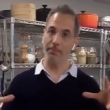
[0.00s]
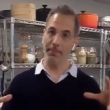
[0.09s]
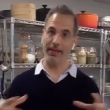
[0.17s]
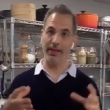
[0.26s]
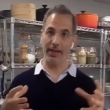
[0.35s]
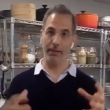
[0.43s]
can
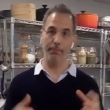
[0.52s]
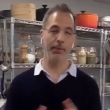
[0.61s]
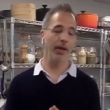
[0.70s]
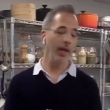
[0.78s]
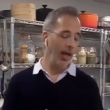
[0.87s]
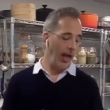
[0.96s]
make it up.
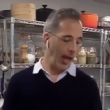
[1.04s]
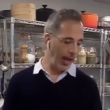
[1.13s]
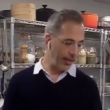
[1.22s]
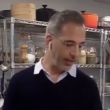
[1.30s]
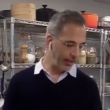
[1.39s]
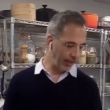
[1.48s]

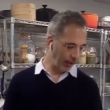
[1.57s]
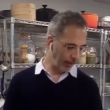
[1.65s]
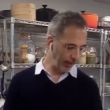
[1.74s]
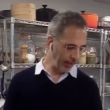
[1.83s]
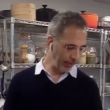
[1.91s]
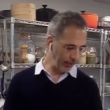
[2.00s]
And then the
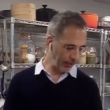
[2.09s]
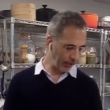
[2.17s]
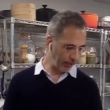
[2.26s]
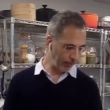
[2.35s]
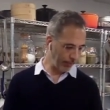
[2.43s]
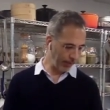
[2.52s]
curry leaves
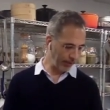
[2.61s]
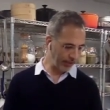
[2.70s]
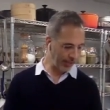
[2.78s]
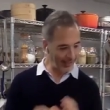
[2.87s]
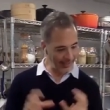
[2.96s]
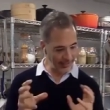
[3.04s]
are a uh,
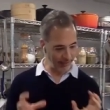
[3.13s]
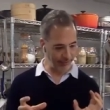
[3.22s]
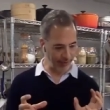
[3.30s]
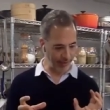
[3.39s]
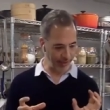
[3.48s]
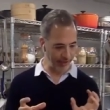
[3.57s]
slightly
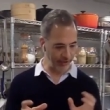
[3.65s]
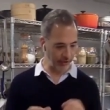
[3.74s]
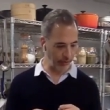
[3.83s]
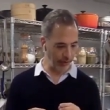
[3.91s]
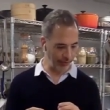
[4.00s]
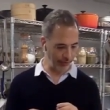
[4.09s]
different thing.
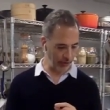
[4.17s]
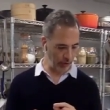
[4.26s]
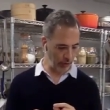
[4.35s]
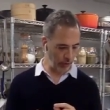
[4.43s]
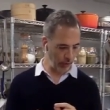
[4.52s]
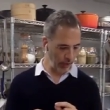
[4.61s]
So if
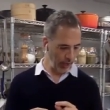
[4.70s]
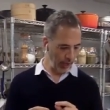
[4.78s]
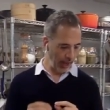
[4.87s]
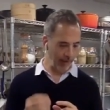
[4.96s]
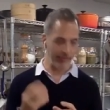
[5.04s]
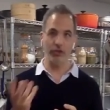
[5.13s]
you
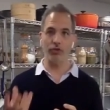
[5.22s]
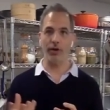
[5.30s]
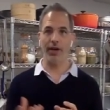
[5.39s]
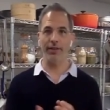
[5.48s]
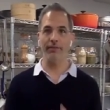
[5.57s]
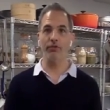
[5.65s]
haven't
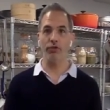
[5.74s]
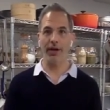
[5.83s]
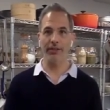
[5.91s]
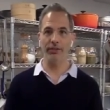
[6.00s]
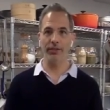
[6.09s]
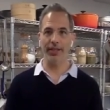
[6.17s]
tried them,
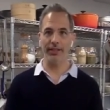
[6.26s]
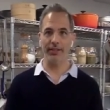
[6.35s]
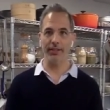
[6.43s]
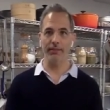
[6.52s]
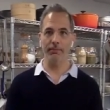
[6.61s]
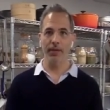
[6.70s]
try to get
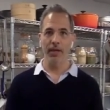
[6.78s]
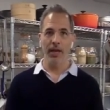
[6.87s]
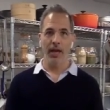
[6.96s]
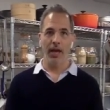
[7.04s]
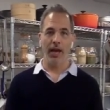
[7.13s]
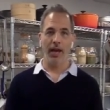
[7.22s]
them.
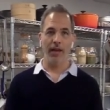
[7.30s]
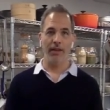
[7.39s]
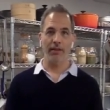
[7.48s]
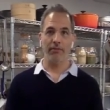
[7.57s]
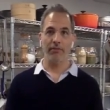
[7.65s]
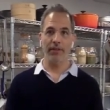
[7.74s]
Uh,
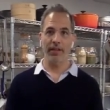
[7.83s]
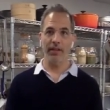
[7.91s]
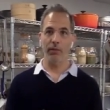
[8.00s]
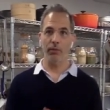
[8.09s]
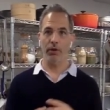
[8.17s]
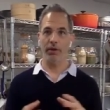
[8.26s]
they're
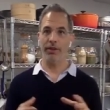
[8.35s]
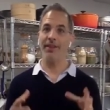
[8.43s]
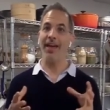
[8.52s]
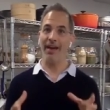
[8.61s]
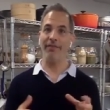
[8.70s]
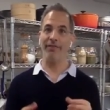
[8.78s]
really worth
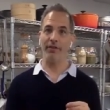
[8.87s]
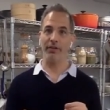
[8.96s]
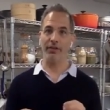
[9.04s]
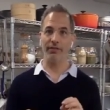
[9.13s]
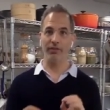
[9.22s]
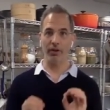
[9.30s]
the
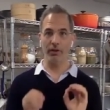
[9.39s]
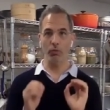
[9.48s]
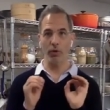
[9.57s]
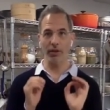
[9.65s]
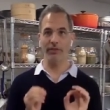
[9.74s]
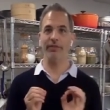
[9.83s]
effort. They've got a
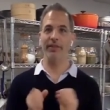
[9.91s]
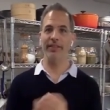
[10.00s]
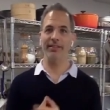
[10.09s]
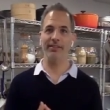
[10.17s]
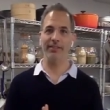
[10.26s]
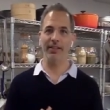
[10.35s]

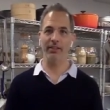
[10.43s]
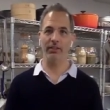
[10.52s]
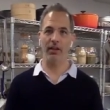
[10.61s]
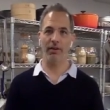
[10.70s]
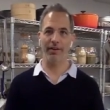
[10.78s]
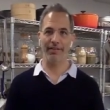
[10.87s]
wonderfully
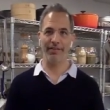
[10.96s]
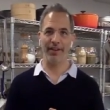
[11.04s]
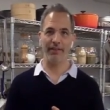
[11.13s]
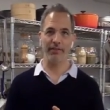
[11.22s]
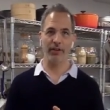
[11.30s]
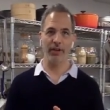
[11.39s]
distinct curry
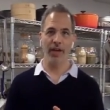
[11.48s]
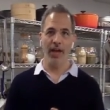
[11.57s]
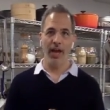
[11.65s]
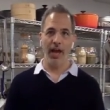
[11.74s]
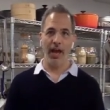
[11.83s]
flavor,